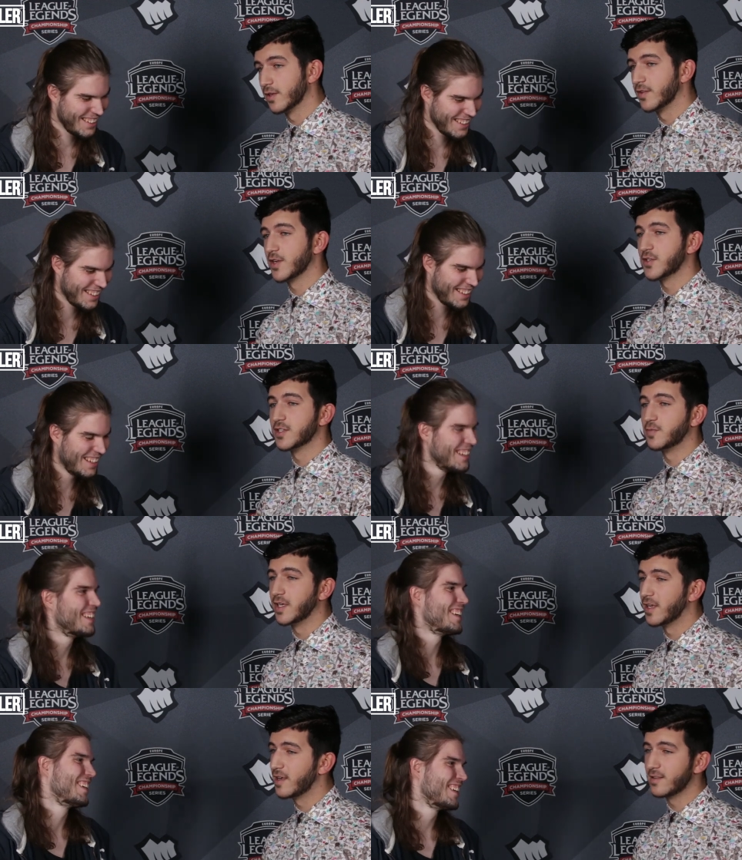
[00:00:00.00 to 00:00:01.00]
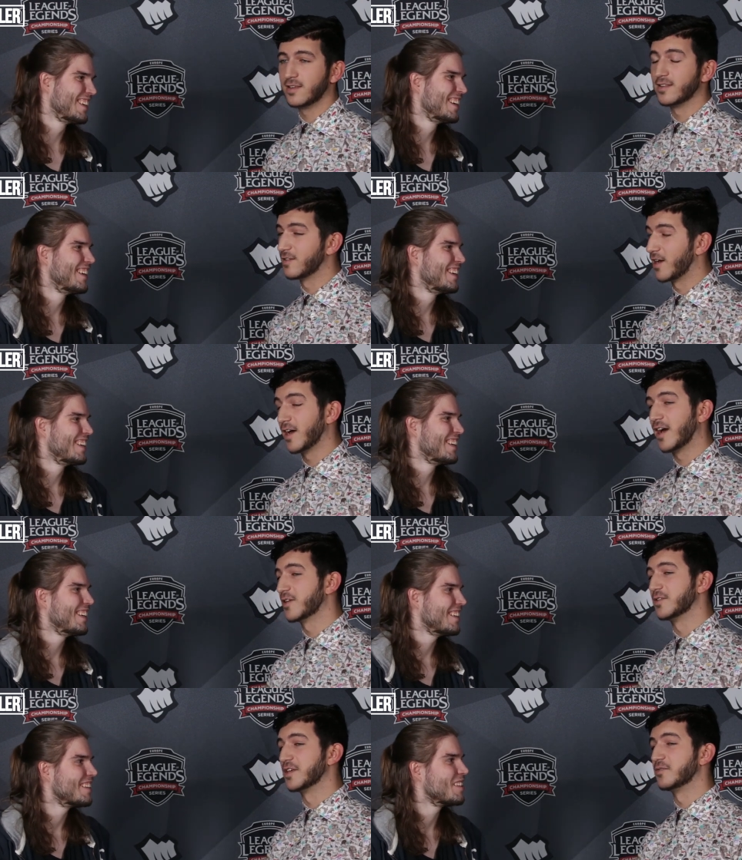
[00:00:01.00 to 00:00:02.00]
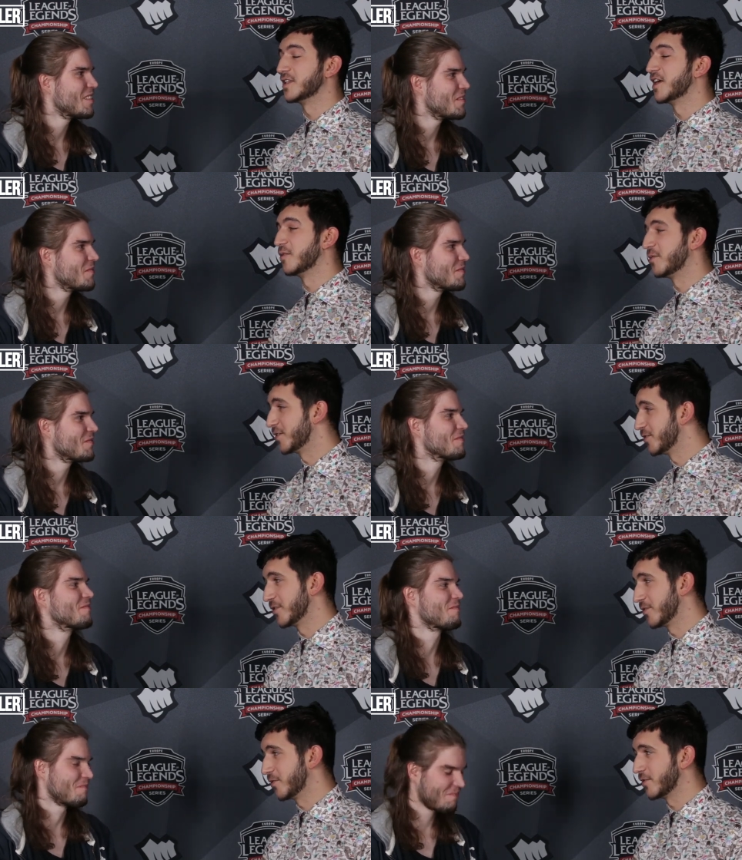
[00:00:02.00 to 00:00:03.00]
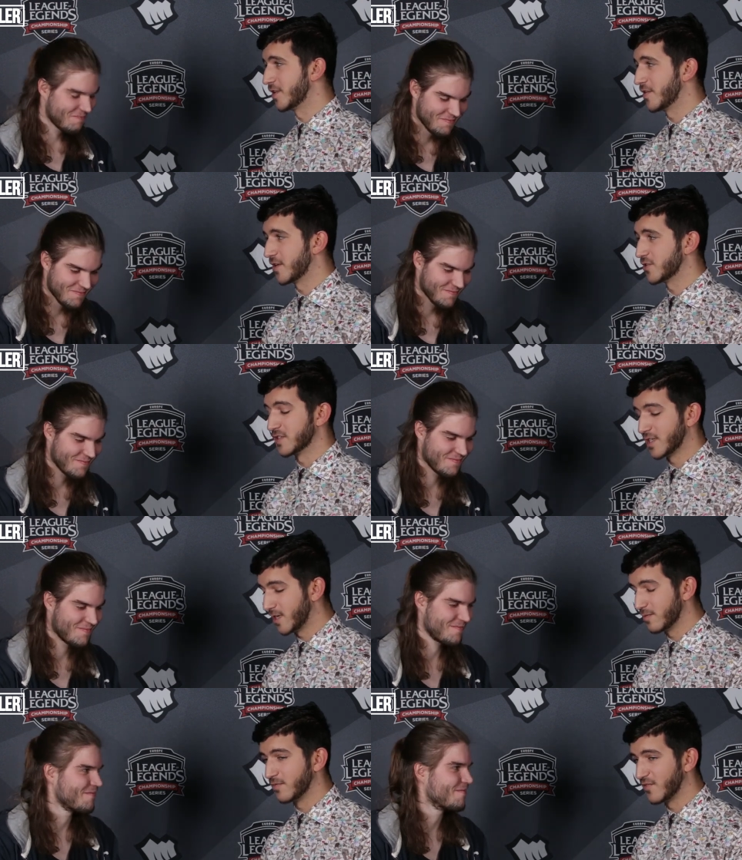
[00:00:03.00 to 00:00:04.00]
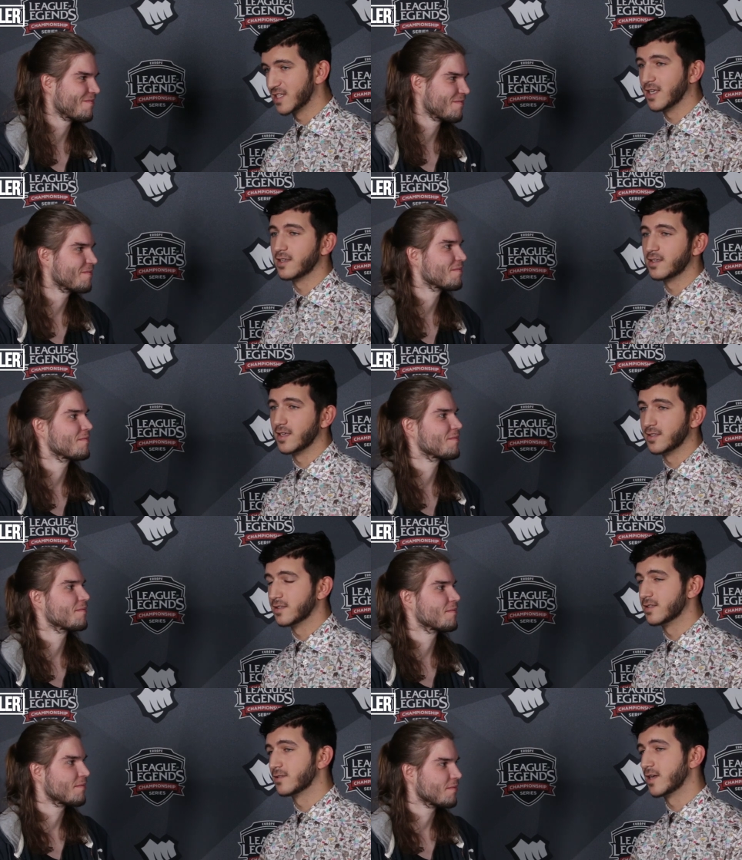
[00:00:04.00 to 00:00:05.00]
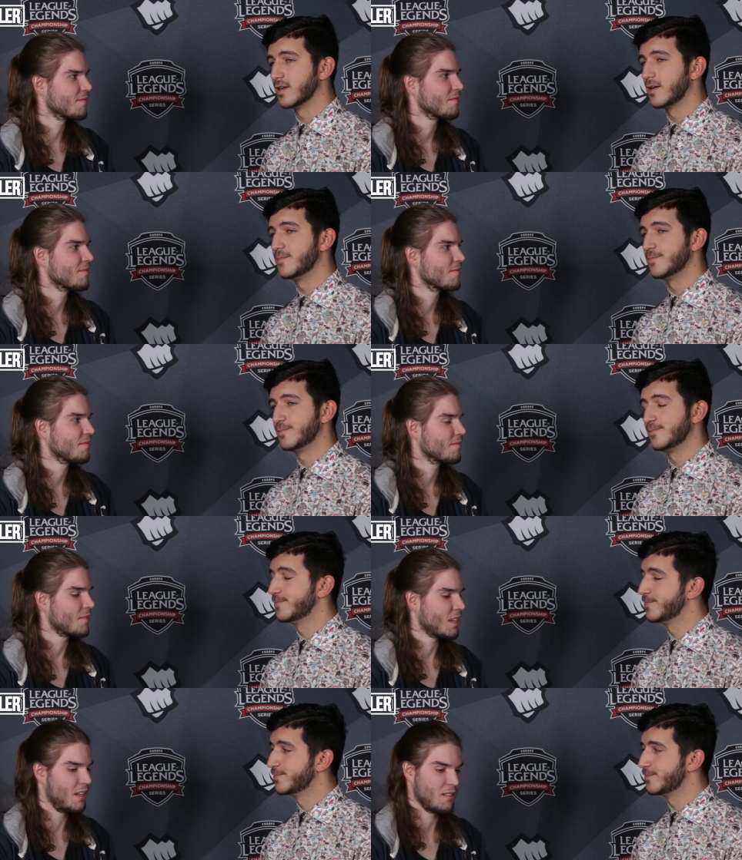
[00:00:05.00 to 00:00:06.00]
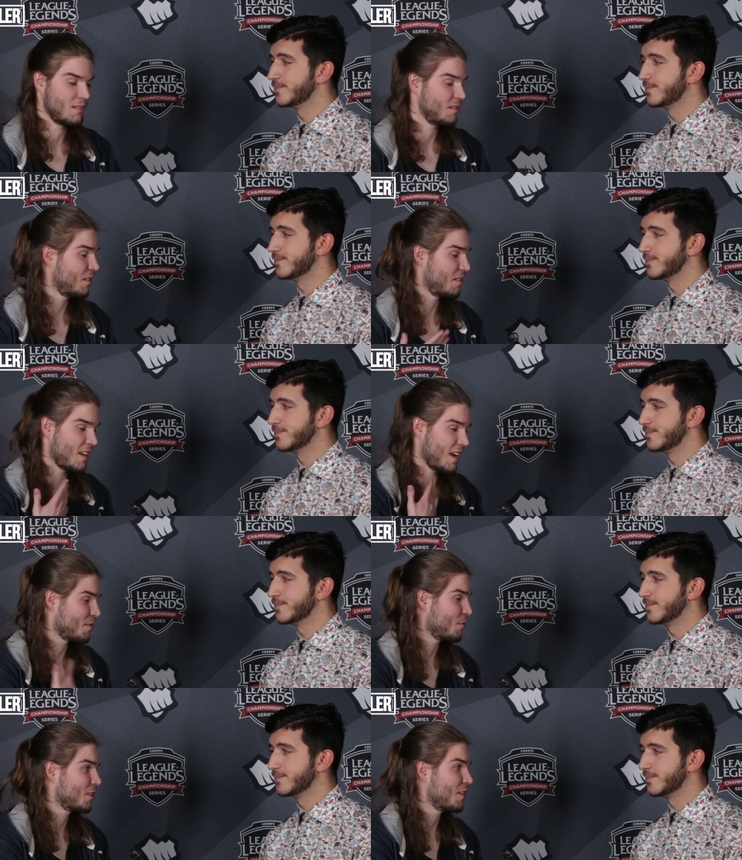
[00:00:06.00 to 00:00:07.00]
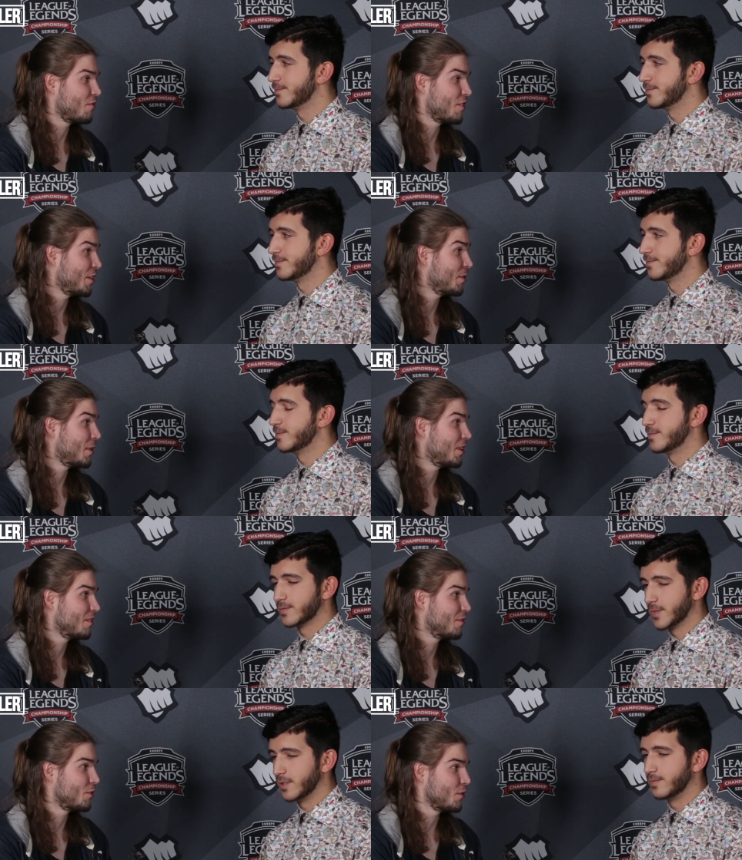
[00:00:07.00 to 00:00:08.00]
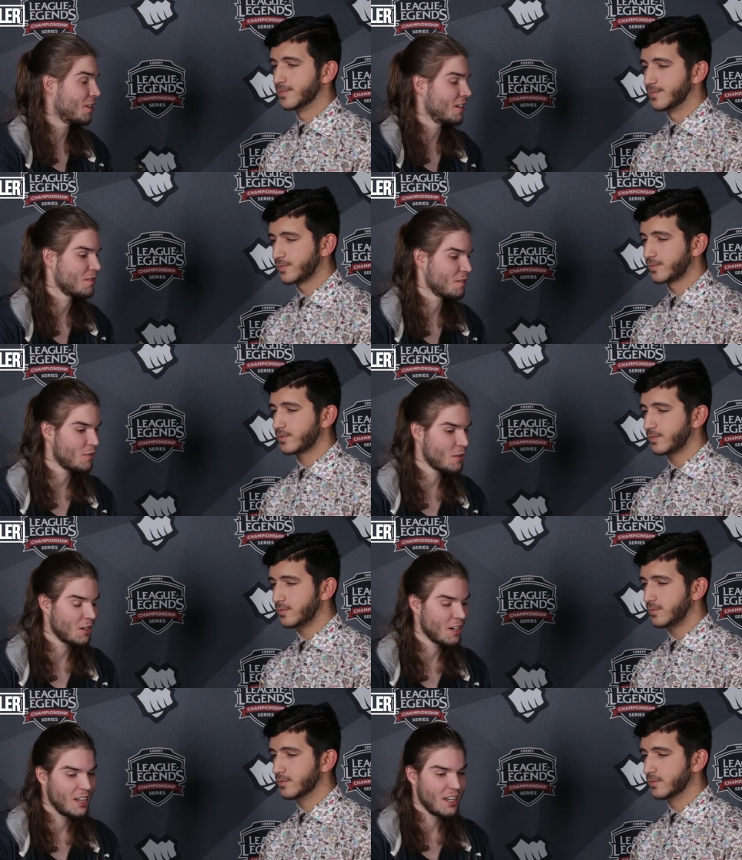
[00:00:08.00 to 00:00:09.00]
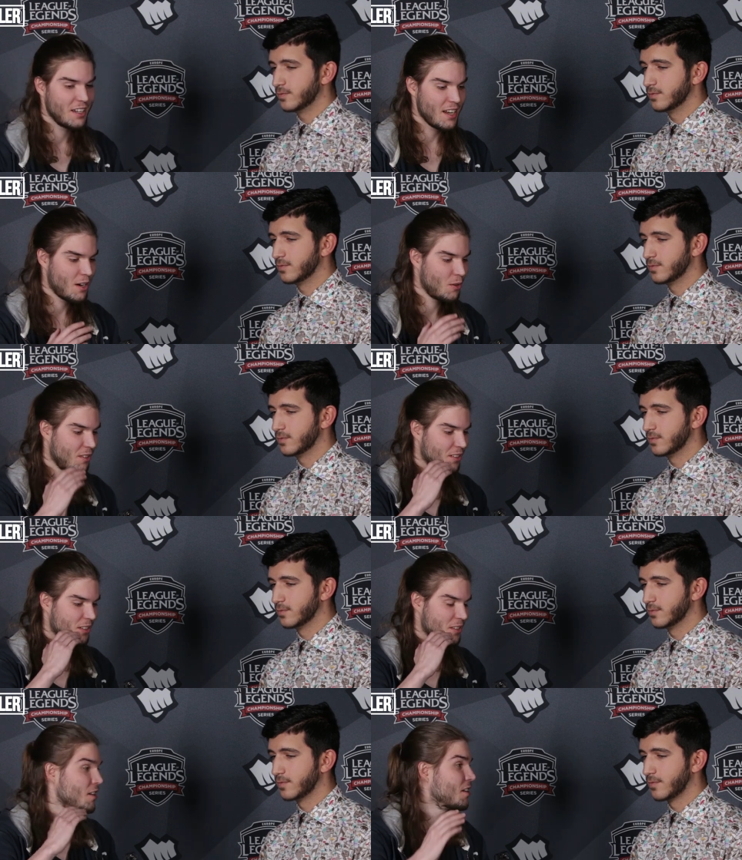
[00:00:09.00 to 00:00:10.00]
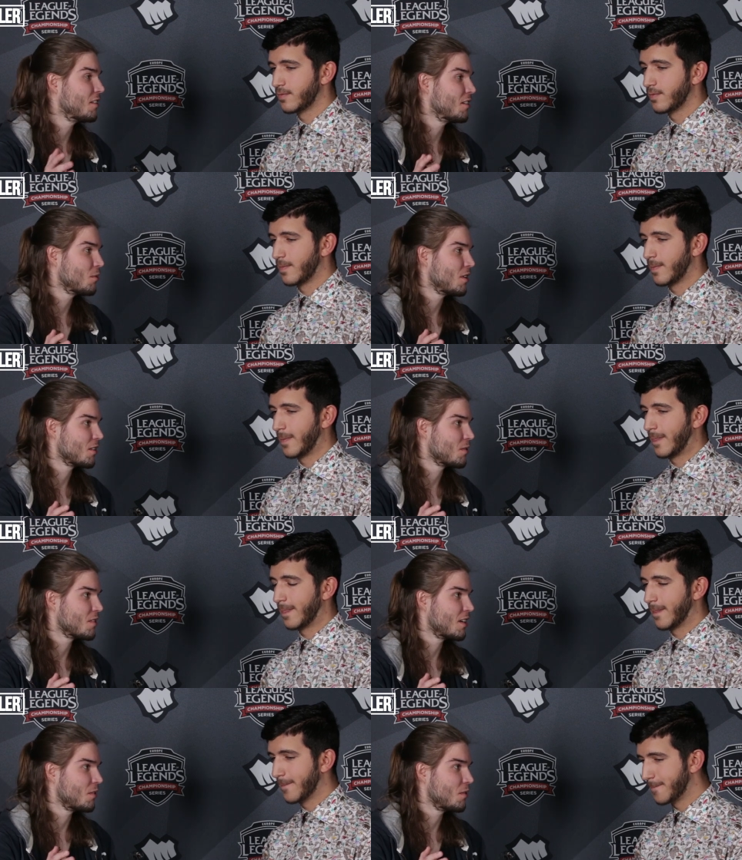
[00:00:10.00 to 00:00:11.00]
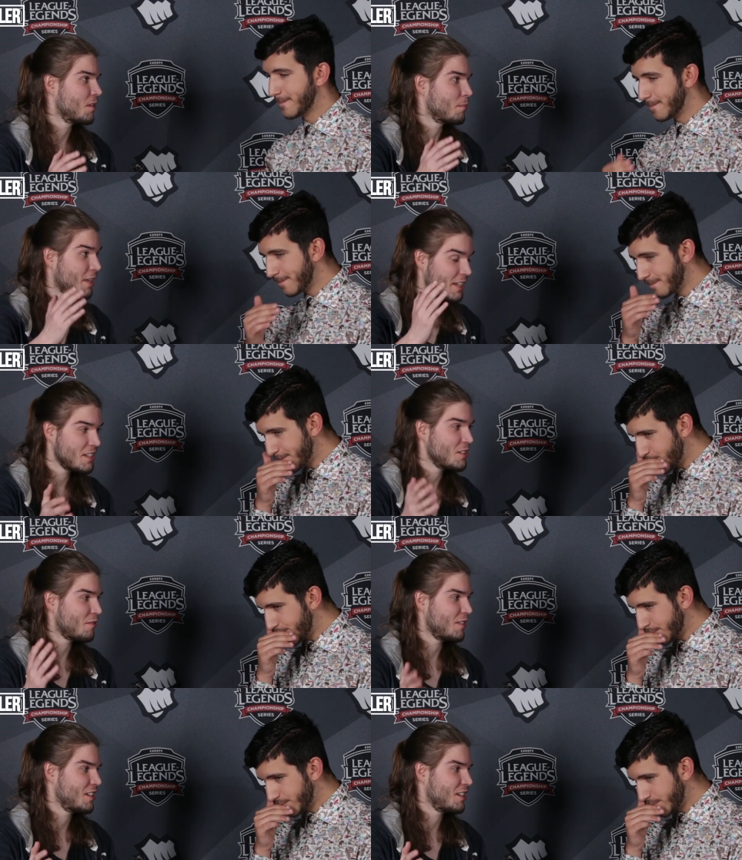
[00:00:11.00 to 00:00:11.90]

Speaker 1: organizations being lazy. No, I, I, couldn't give a damn about all the organizations. I am vitality as it is right now.
Speaker 2: And it has worked out very well for you guys so far. Now, is there anything you would like to say to the plenty of